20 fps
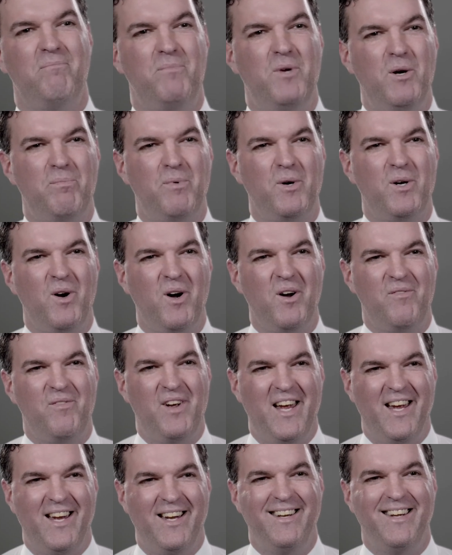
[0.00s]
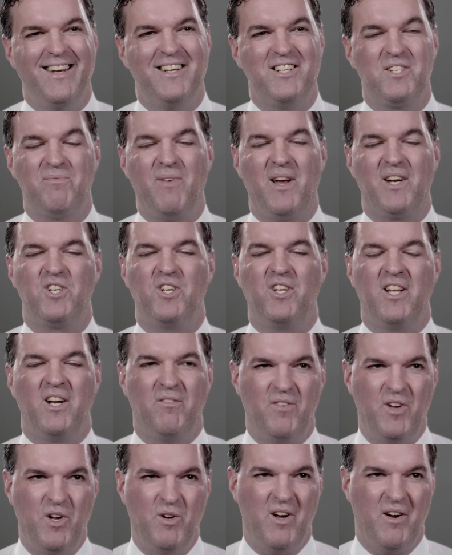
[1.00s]
Buprenorphine is special in
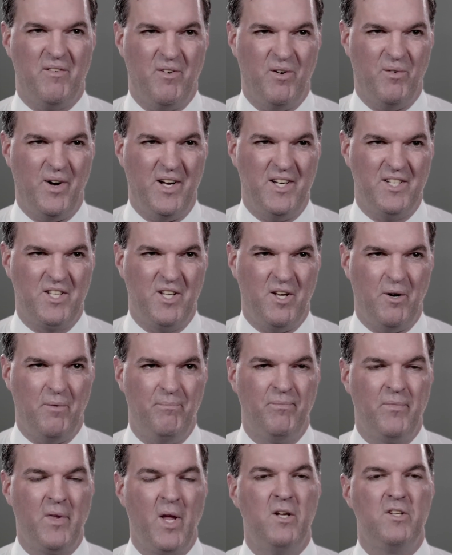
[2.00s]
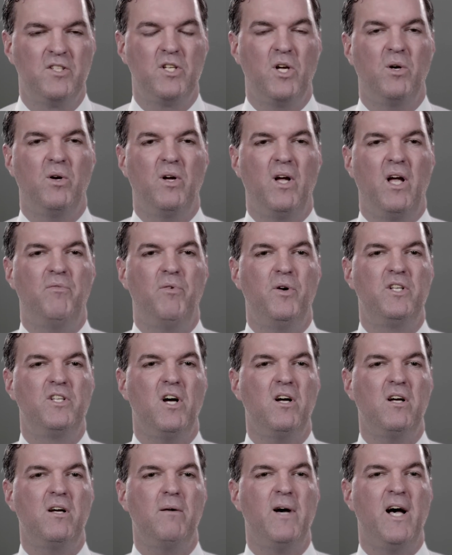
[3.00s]
a few different ways though. So if we
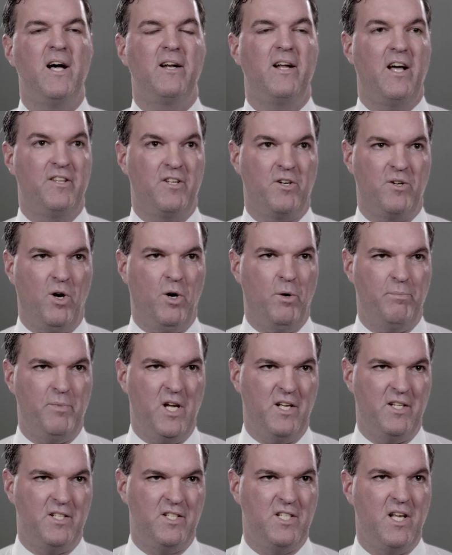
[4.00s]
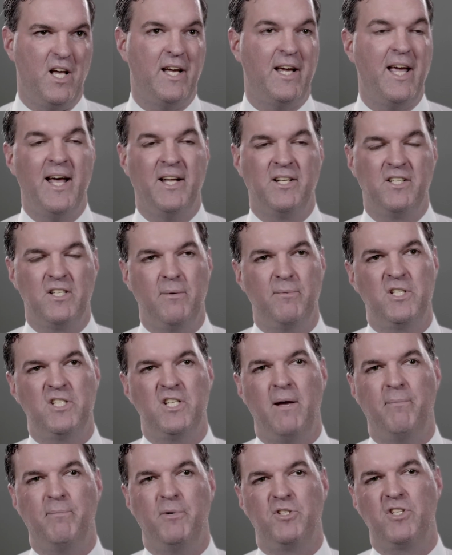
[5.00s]
talk about other opiates, again, some
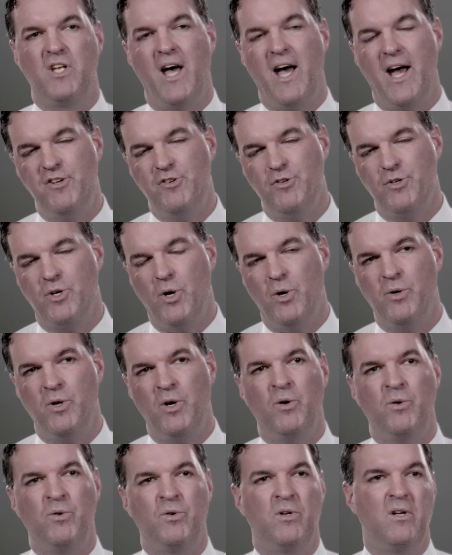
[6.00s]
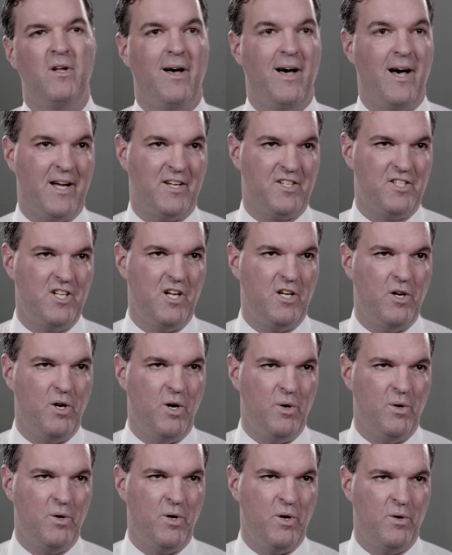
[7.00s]
examples, hydrocodone,
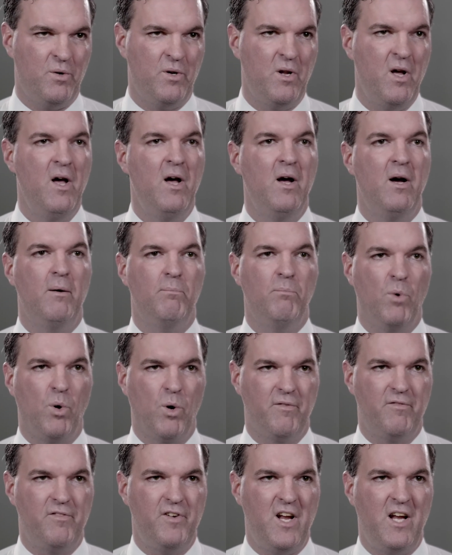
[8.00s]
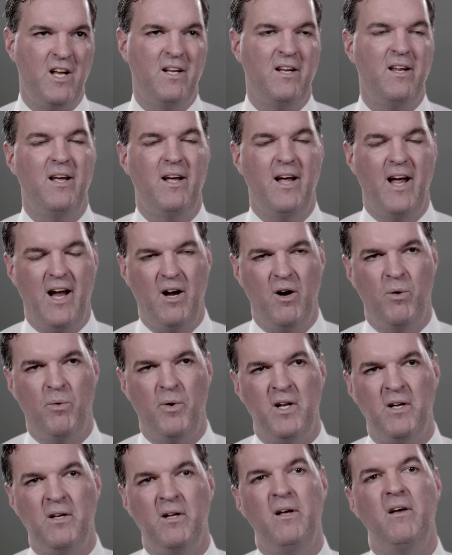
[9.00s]
oxycodone, morphine,
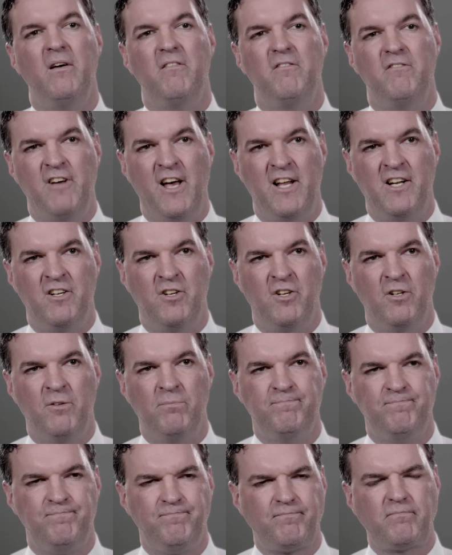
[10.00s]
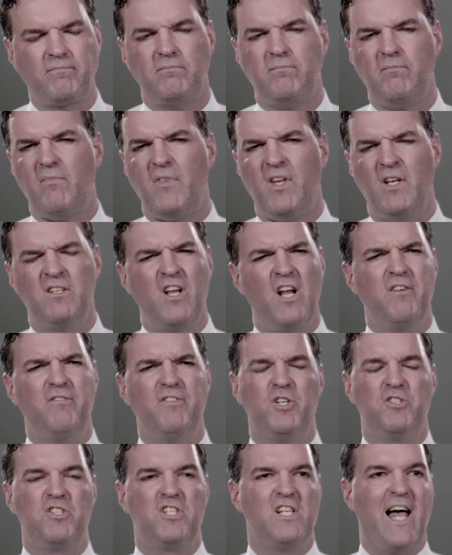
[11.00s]
heroin, fentanyl, none of
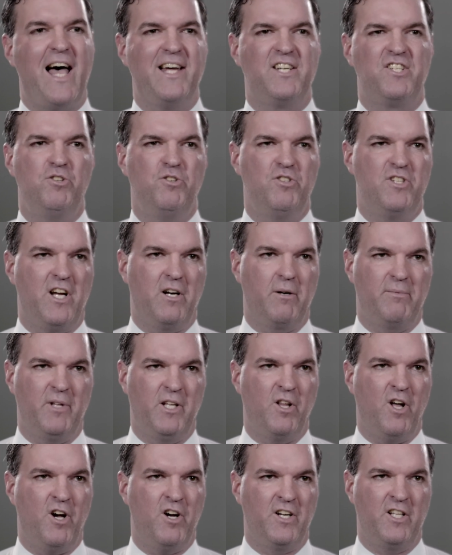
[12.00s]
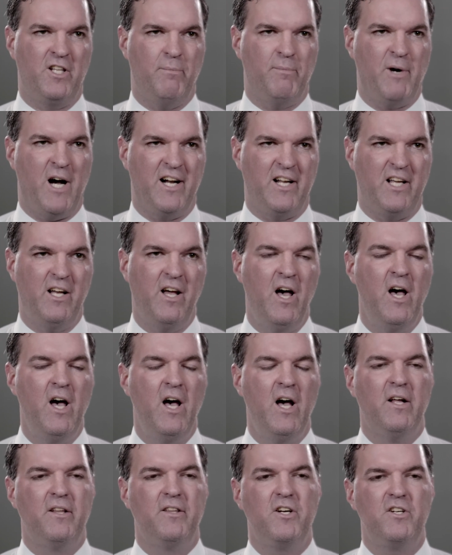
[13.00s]
those last too terribly long in the body.
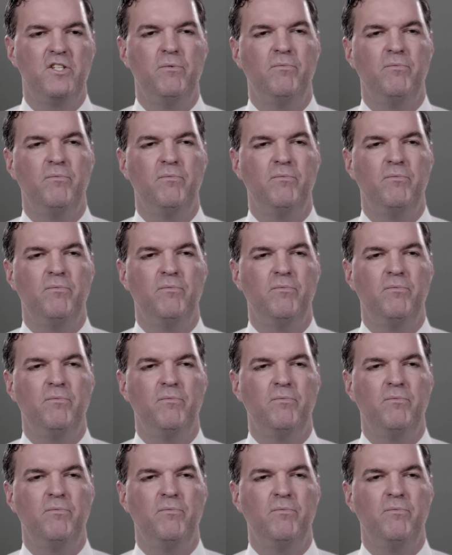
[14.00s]
There are